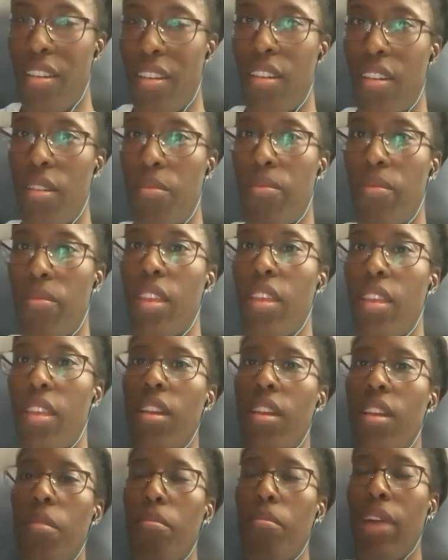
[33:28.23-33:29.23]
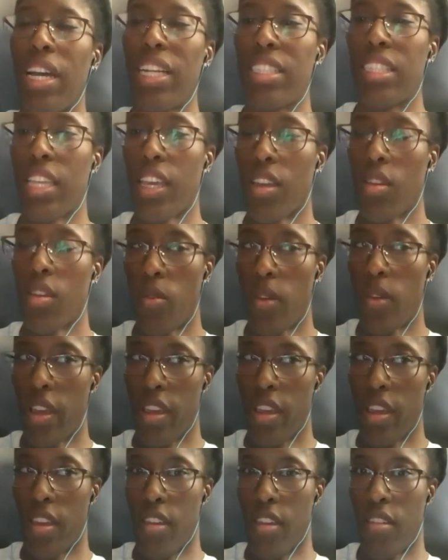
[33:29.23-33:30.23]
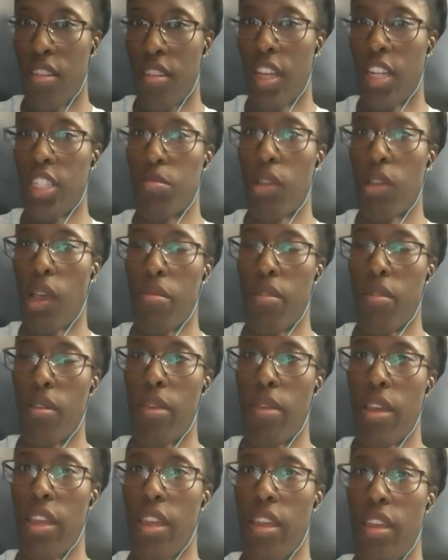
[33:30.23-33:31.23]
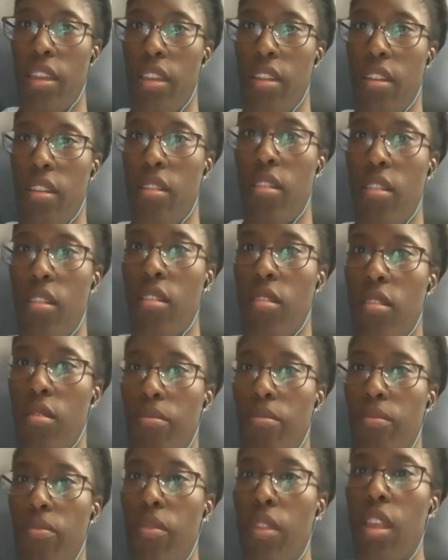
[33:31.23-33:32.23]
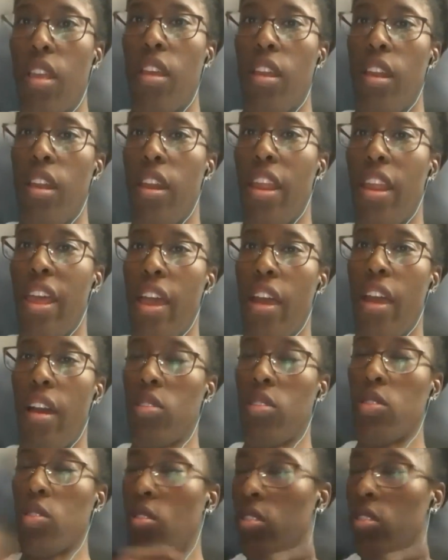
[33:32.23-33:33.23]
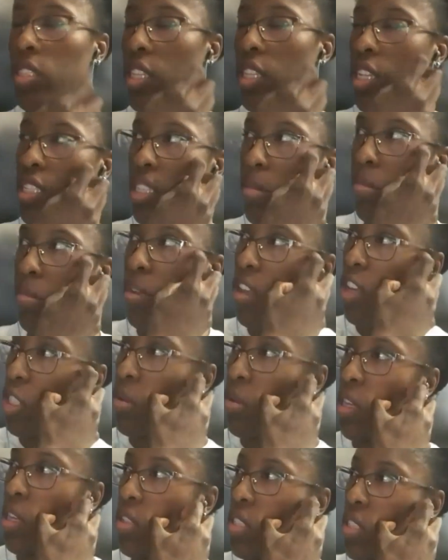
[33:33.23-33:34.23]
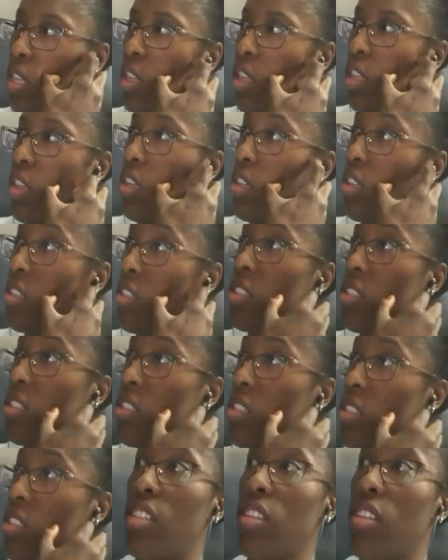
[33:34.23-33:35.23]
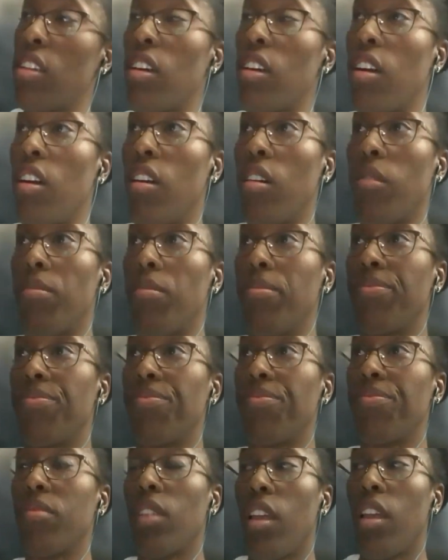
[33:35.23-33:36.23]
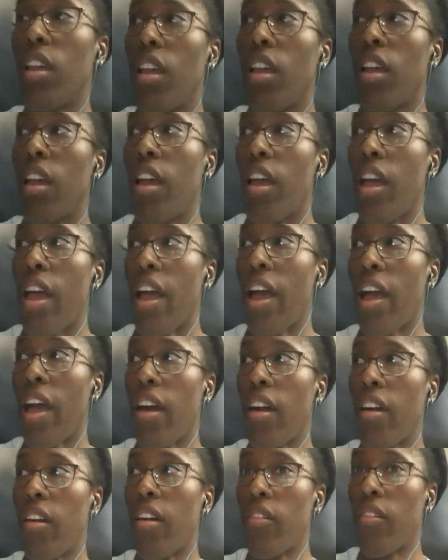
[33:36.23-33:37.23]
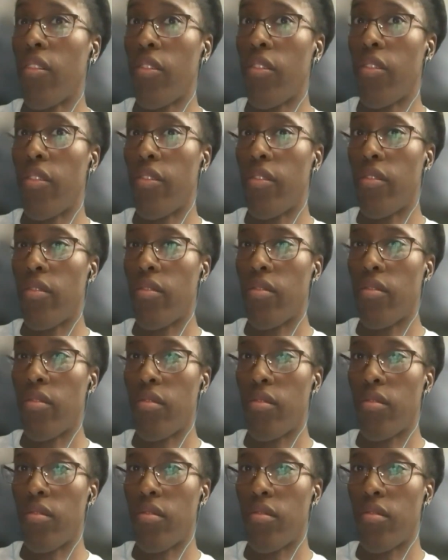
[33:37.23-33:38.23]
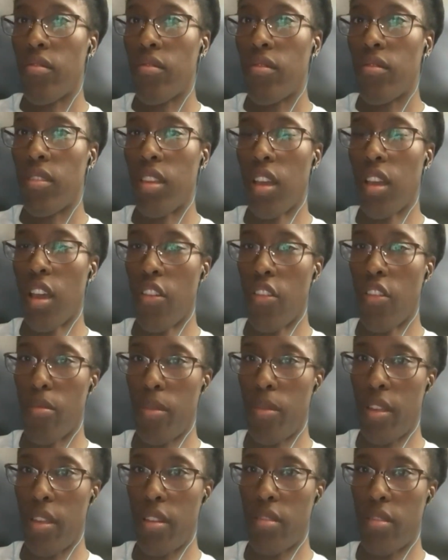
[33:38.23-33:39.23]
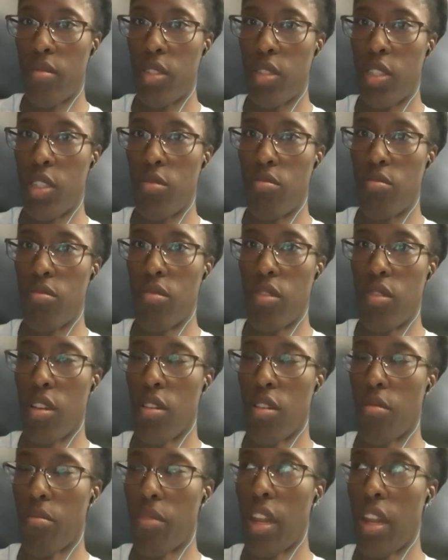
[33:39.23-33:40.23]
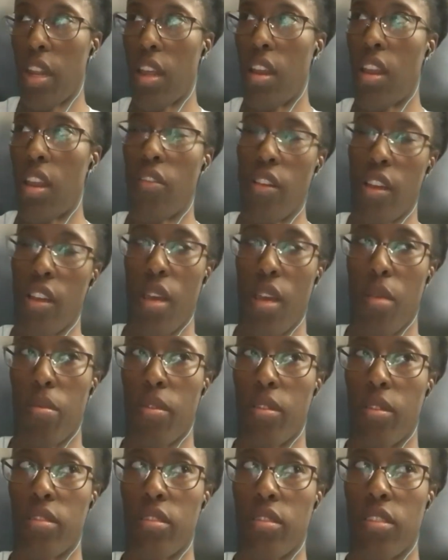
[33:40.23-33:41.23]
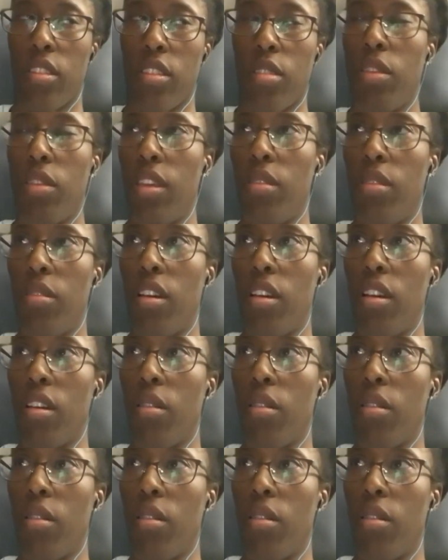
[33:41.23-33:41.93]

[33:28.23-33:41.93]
and my takeaway, I just popped in my head. Now I was going to say something else, but I'll say this: is to have the government, which may not never happen, is to be